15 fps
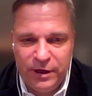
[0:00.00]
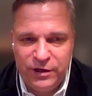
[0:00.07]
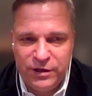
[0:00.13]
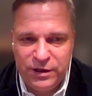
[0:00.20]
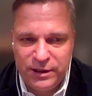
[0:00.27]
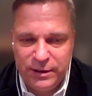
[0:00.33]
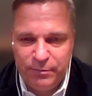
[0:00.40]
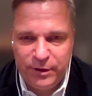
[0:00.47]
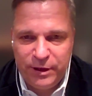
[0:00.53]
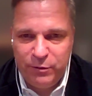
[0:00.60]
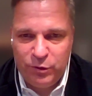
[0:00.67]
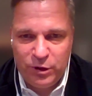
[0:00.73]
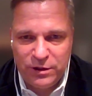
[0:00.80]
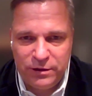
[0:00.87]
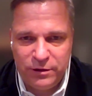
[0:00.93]
It just
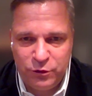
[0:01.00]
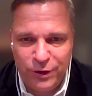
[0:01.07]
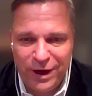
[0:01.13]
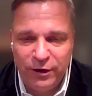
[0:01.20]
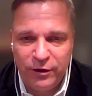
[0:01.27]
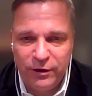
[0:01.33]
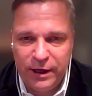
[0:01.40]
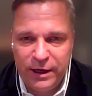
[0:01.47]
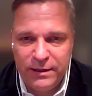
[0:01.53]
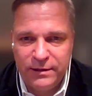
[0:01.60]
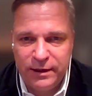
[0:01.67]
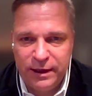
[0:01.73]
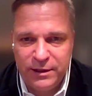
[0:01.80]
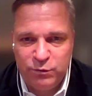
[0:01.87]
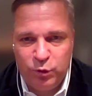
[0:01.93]
simply wasn't recognized